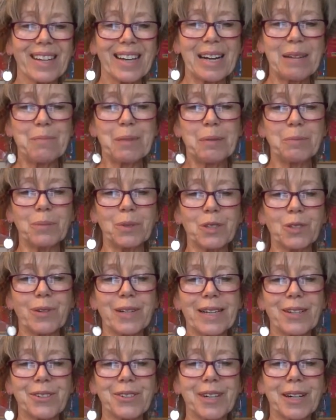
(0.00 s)
I mumbled
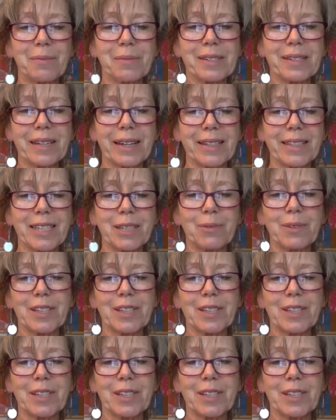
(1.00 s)
when I was right beside her